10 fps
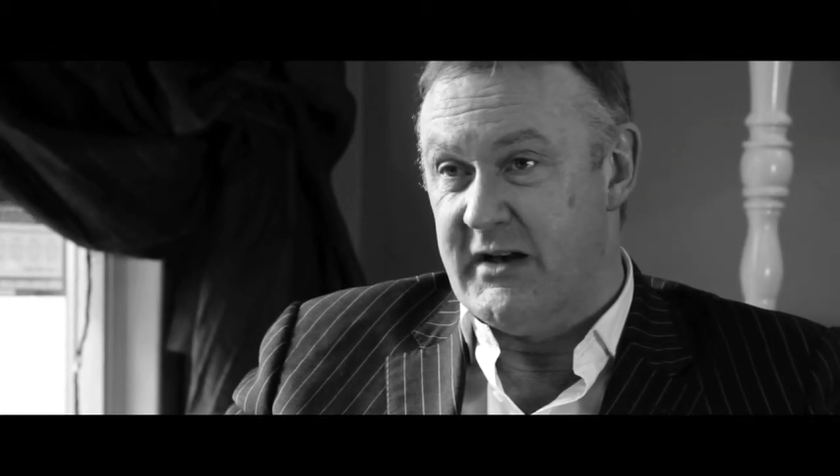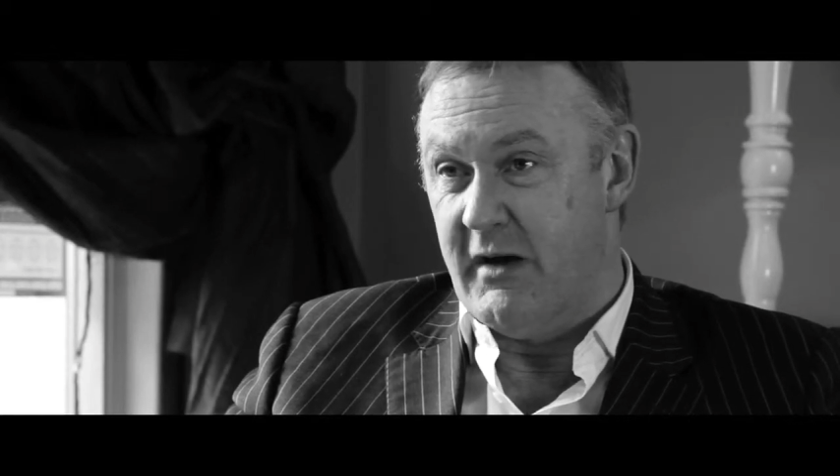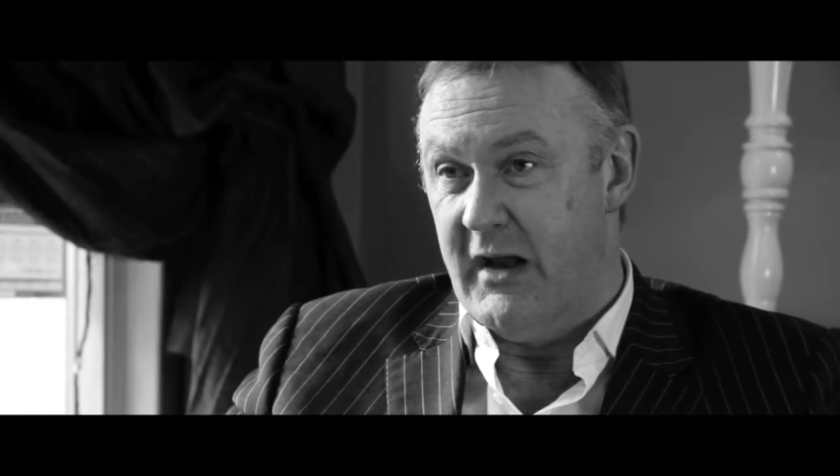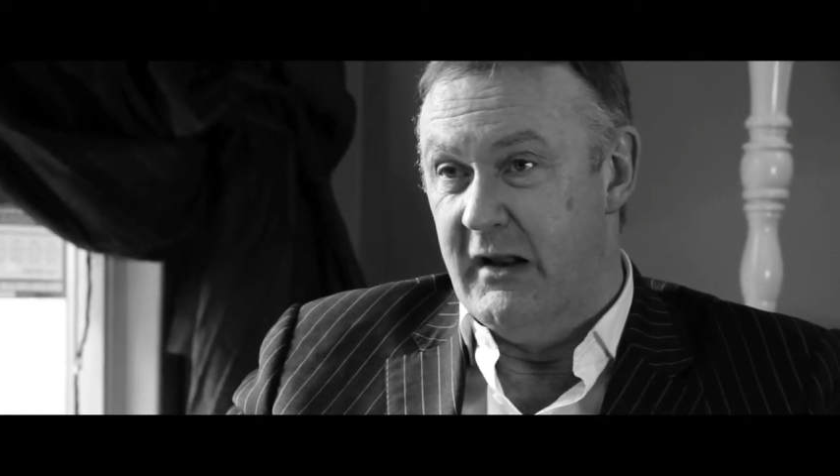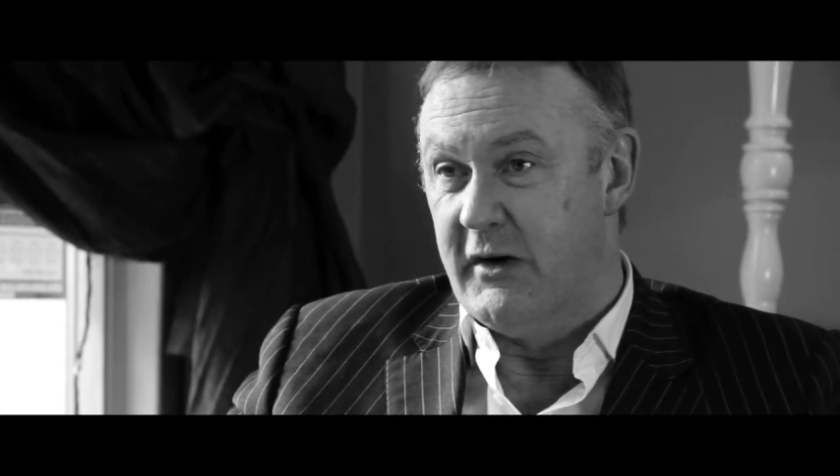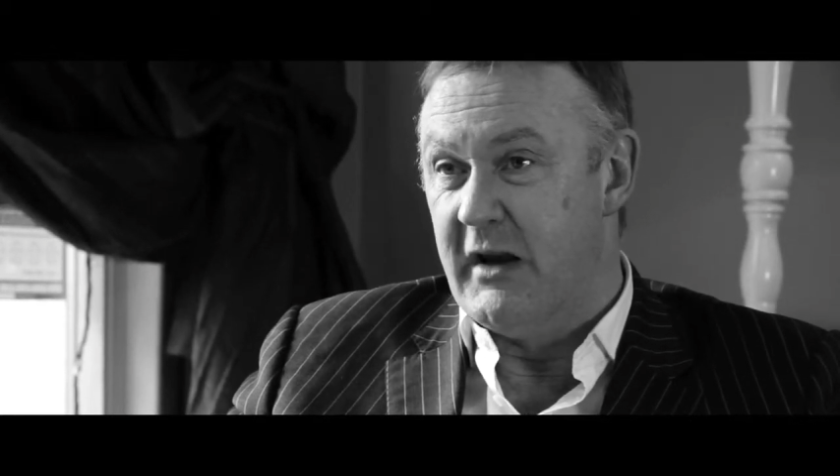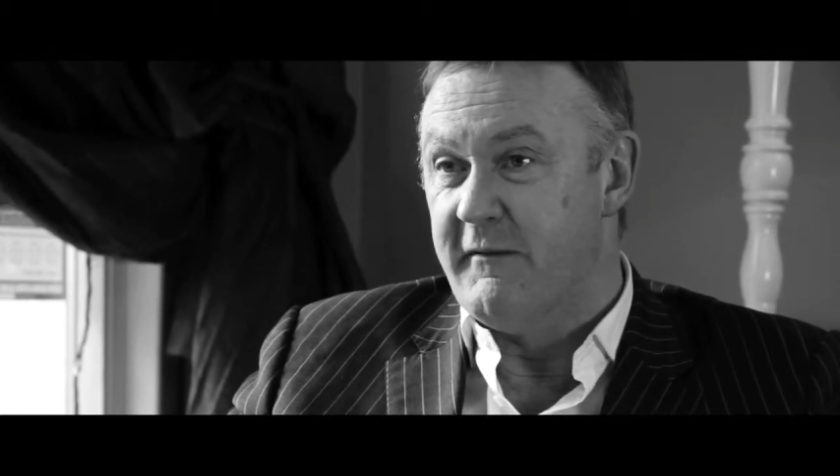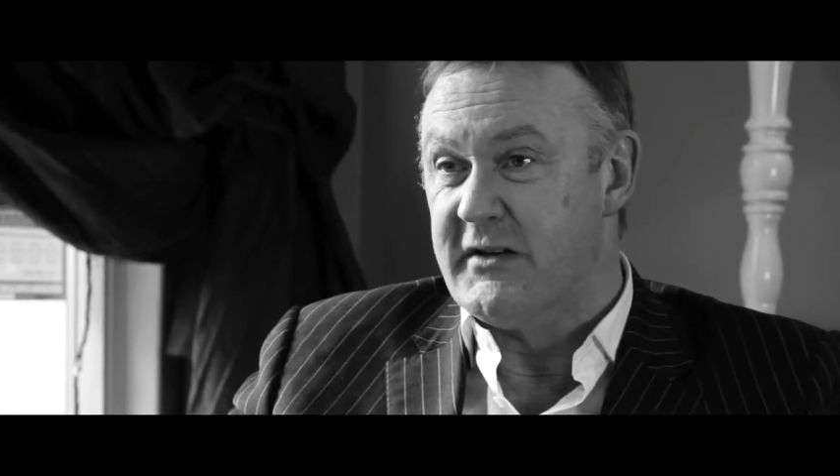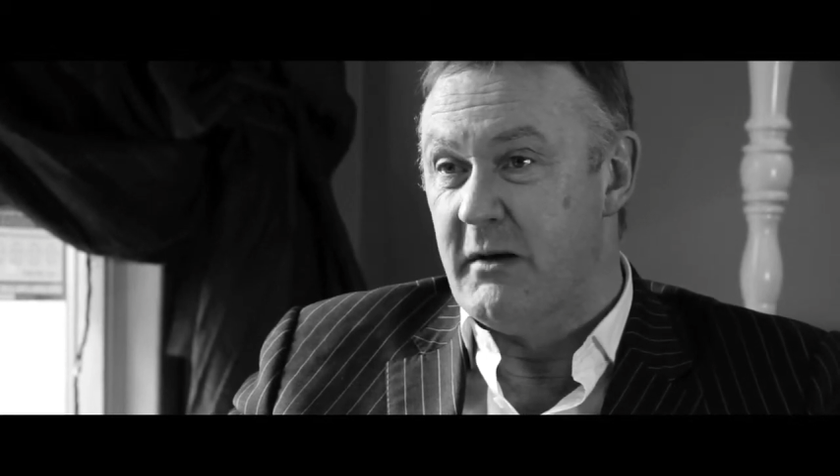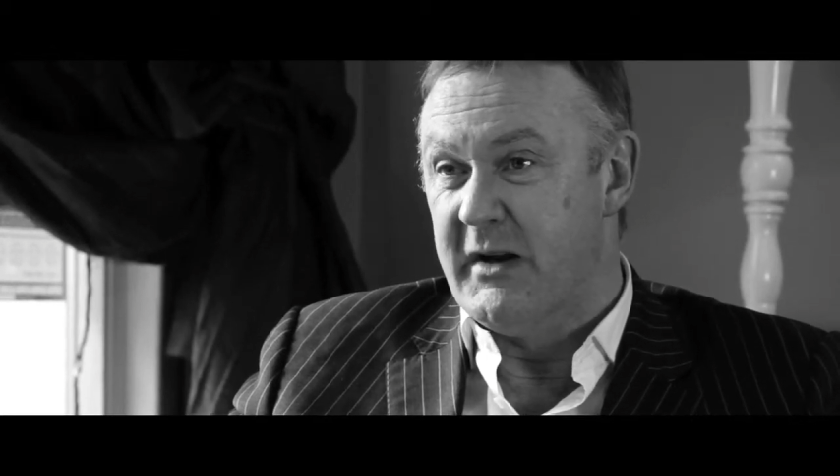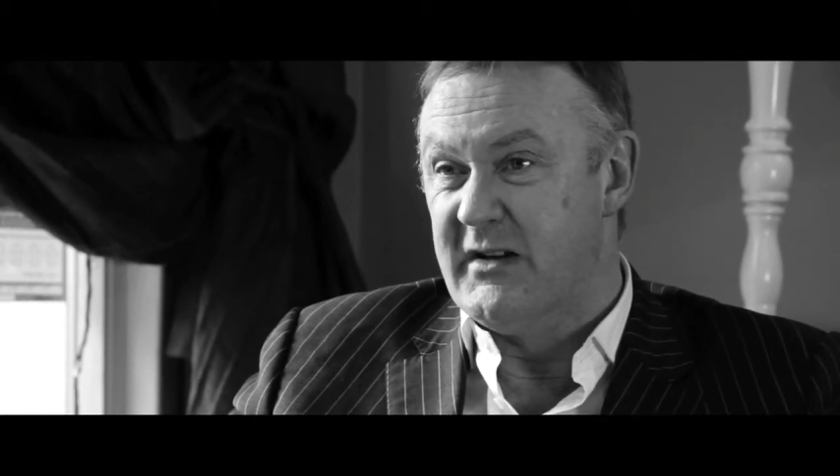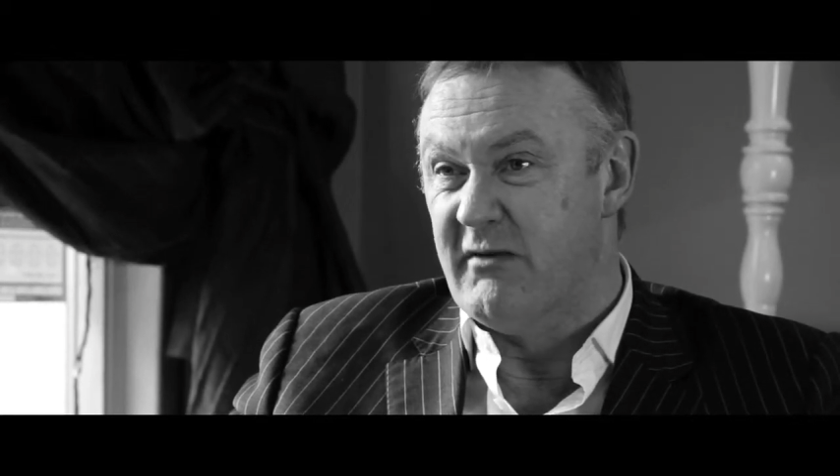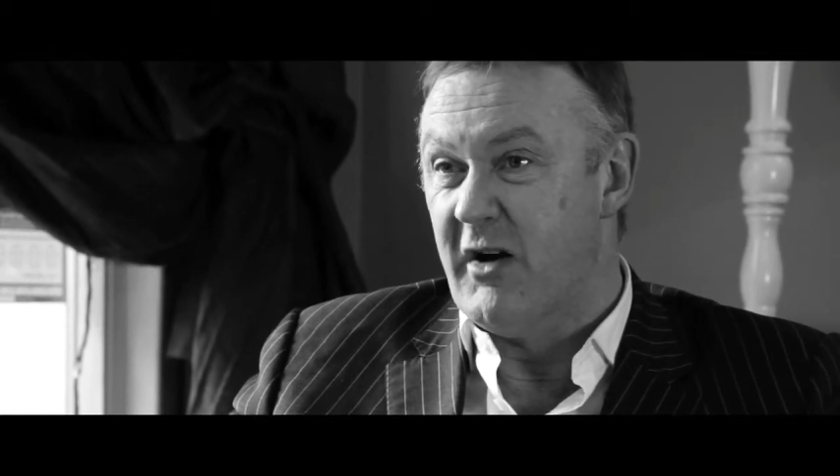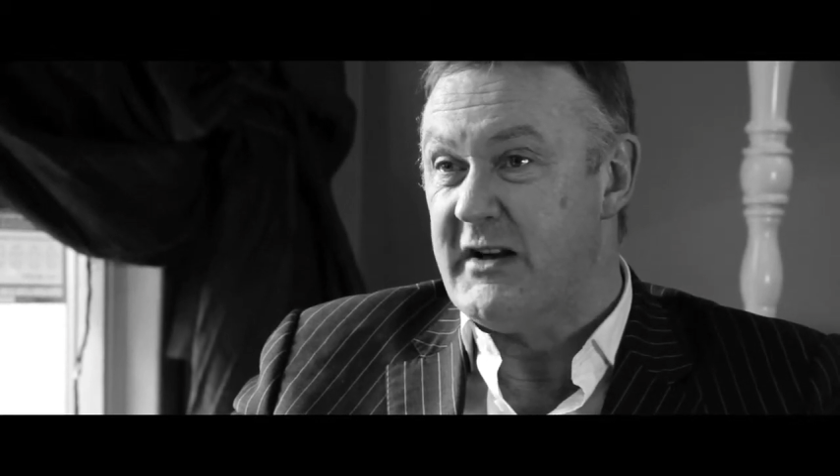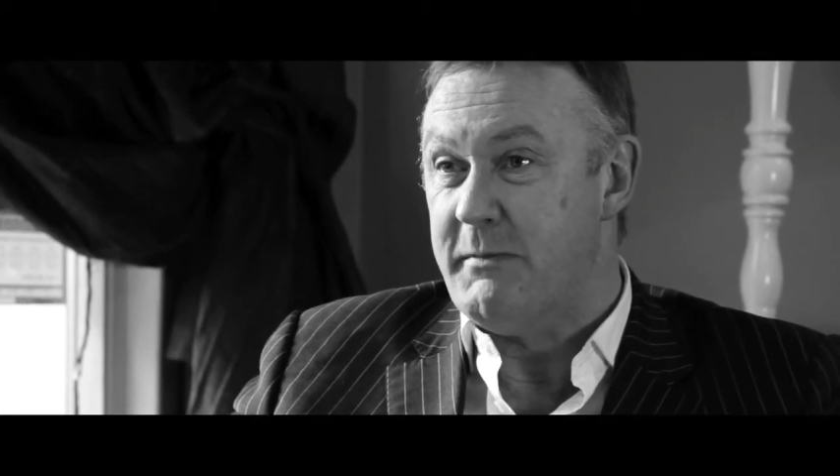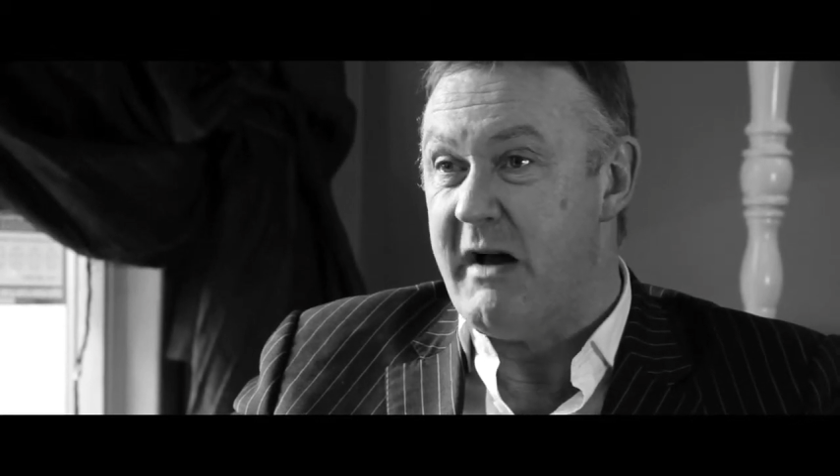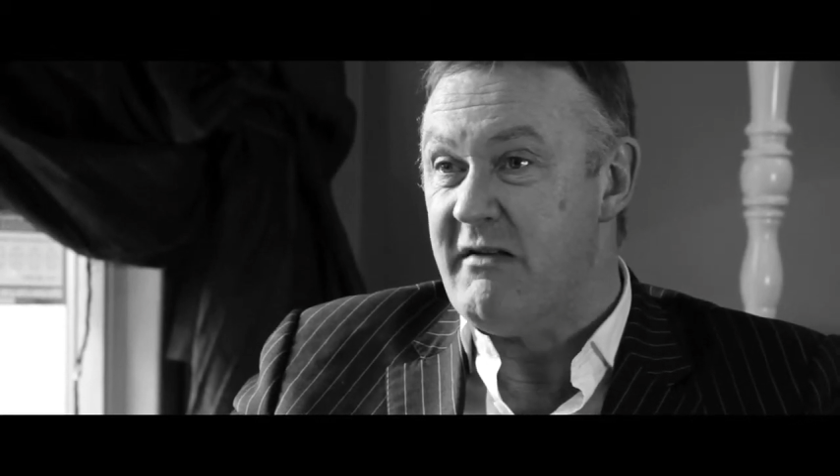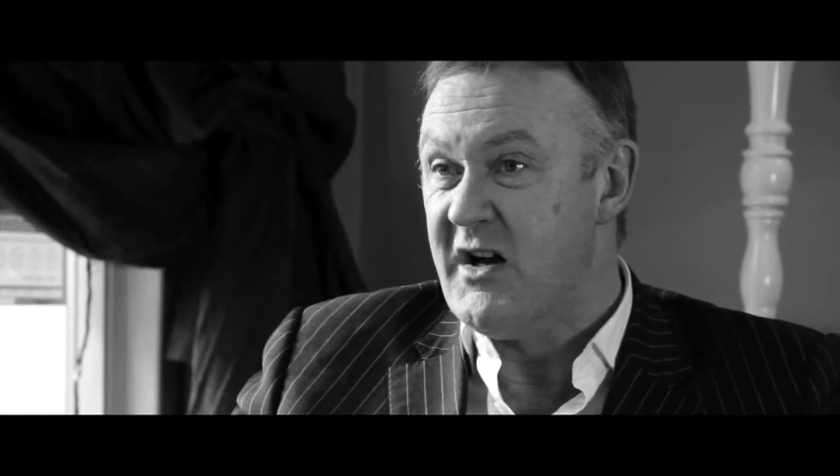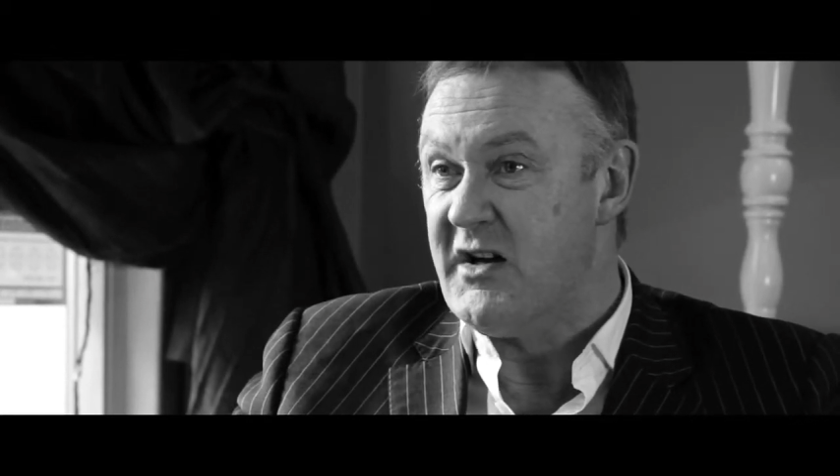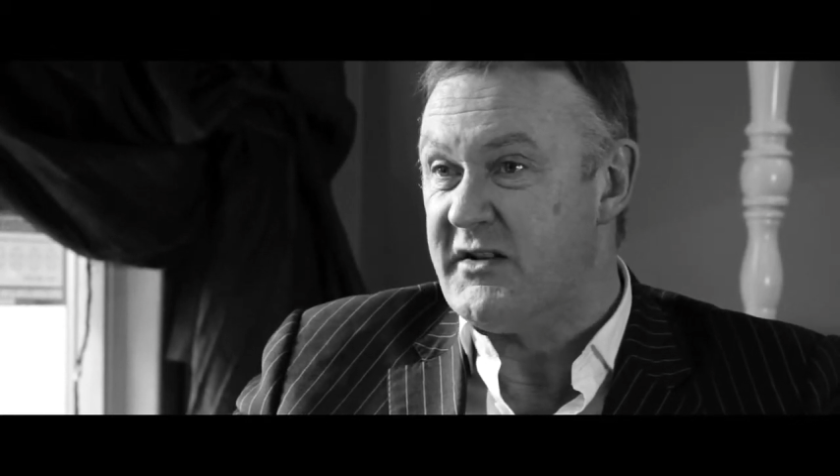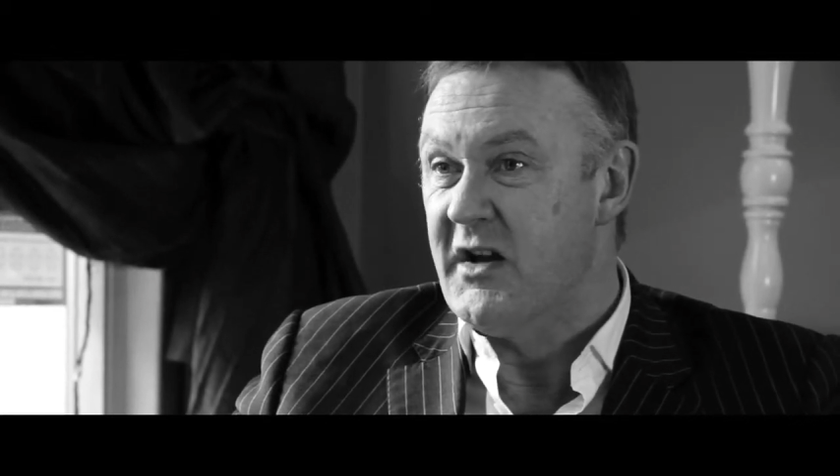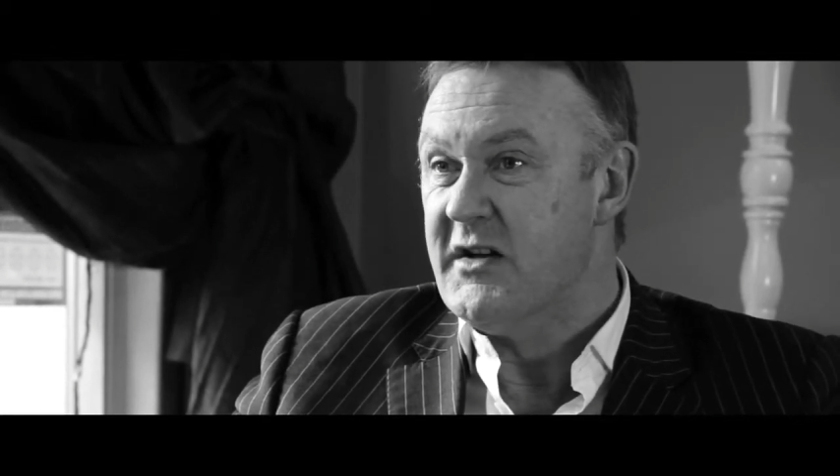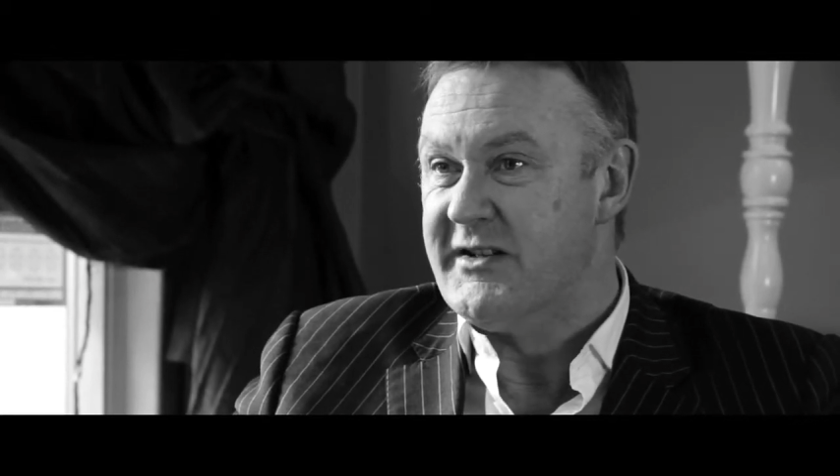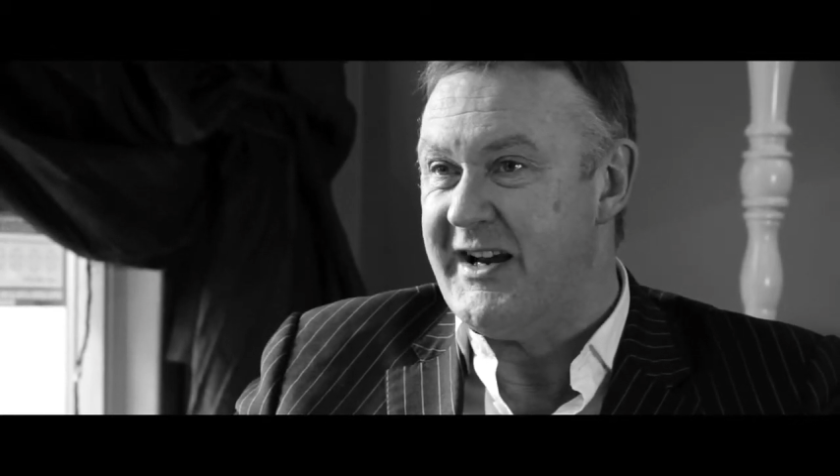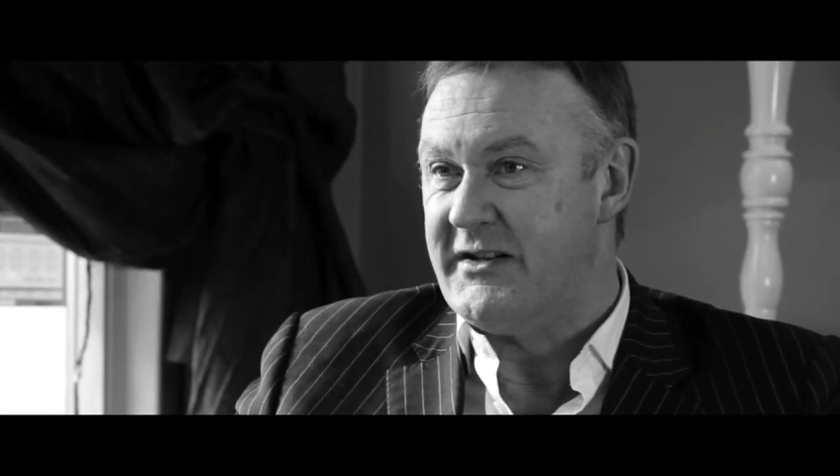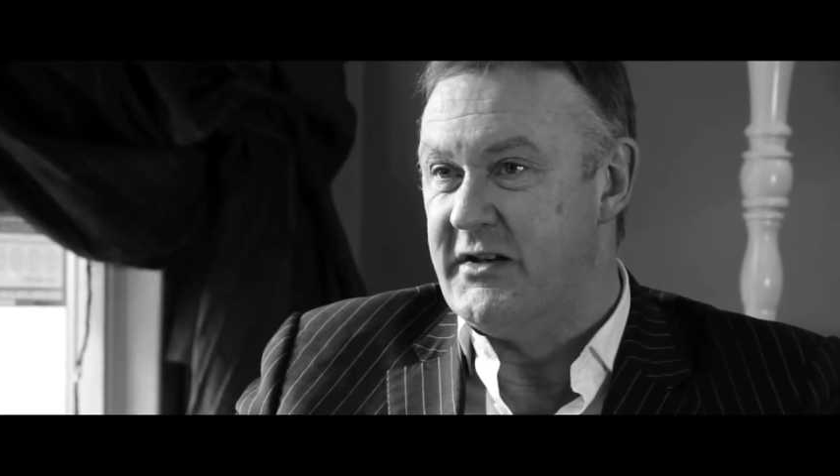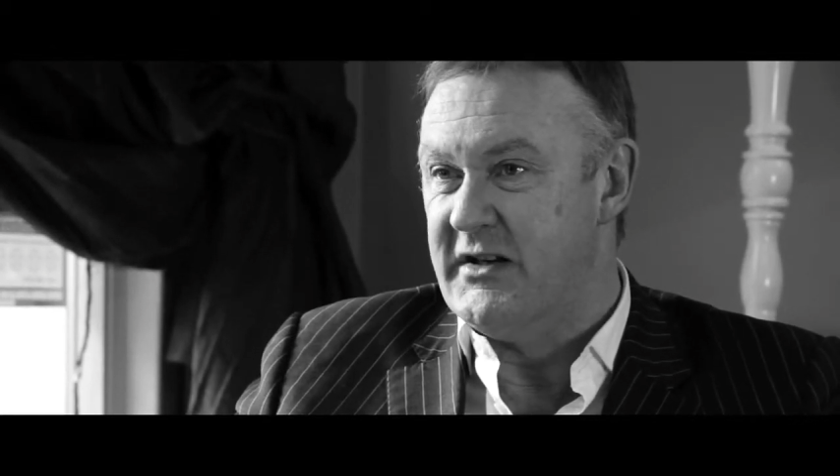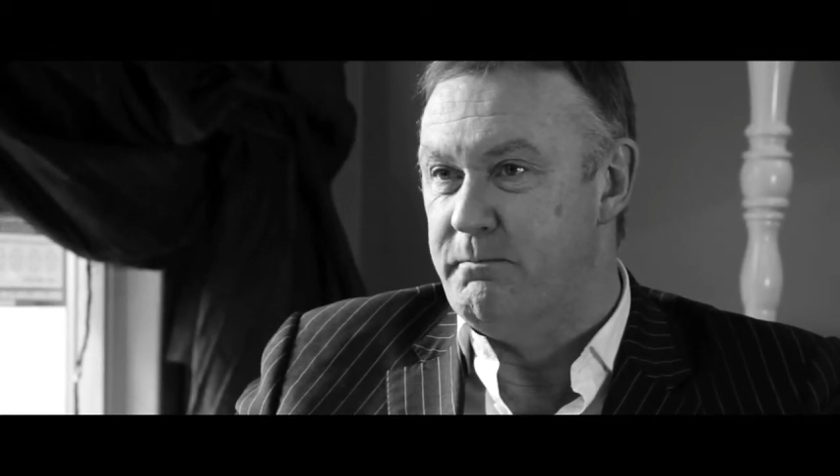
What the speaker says: out there looking for somebody to write about last Saturday's